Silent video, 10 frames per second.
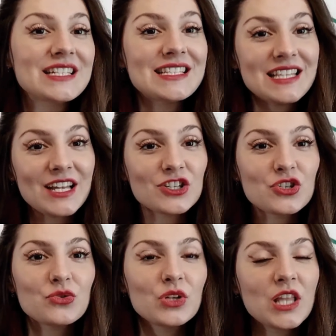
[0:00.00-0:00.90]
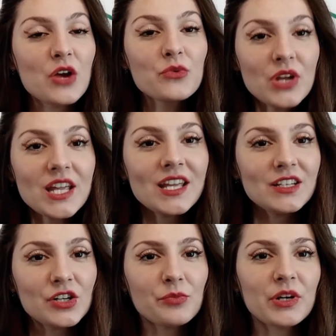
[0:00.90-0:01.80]
sensual
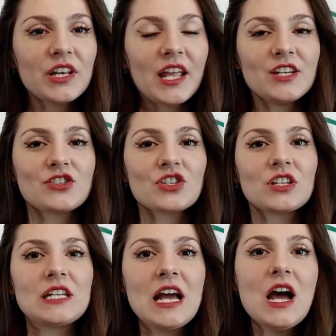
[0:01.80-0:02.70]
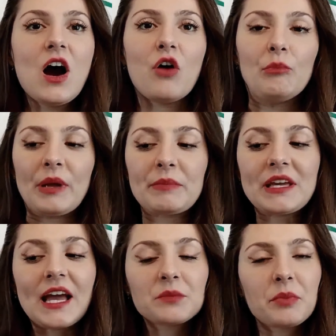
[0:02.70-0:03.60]
reinterpretation of
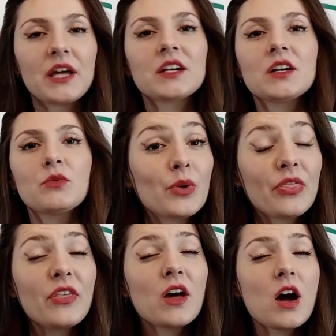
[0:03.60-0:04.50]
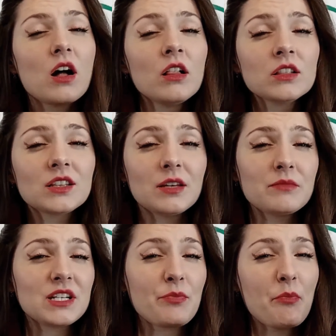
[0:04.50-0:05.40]
Babycat pattern with the
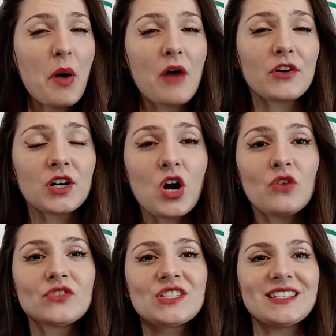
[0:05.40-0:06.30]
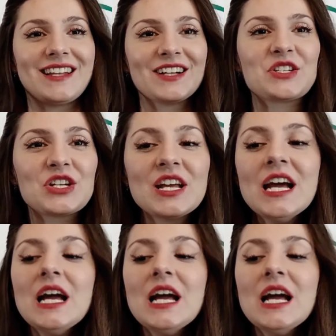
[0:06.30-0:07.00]
ultimate power of seduction.